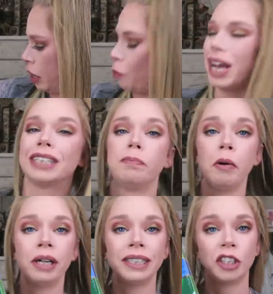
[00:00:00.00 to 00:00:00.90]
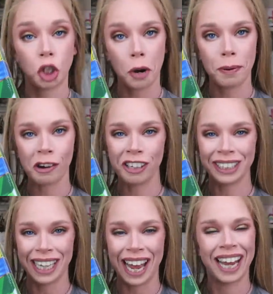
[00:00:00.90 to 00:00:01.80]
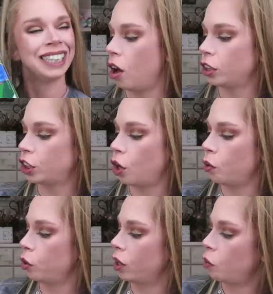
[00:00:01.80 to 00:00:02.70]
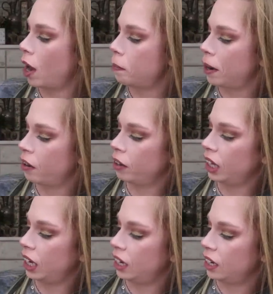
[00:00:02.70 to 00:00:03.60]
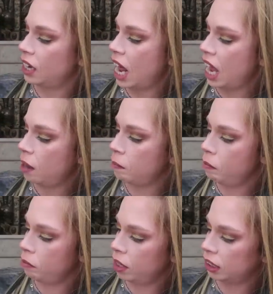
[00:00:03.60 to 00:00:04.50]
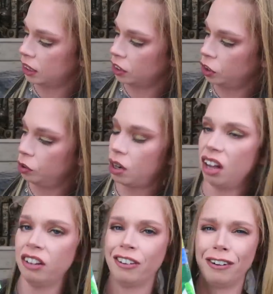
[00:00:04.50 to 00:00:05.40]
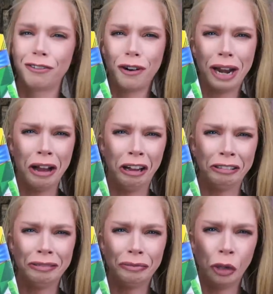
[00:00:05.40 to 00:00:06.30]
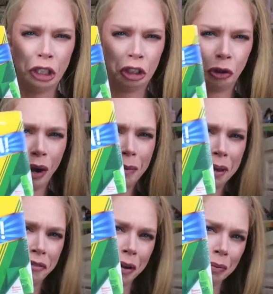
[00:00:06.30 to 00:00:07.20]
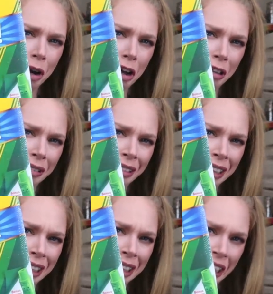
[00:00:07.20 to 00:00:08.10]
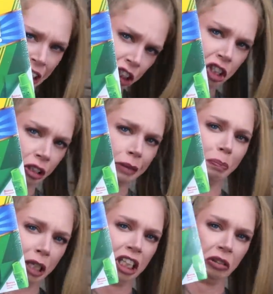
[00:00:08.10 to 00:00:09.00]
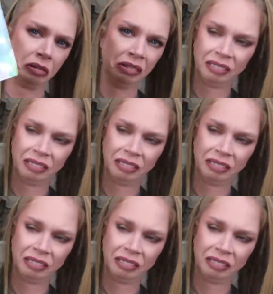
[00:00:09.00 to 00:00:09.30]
Oh yes, bonus sharpener inside. Also, you can quite apparently name this new color of crayon, which, correct me if I'm wrong, it just looks blue.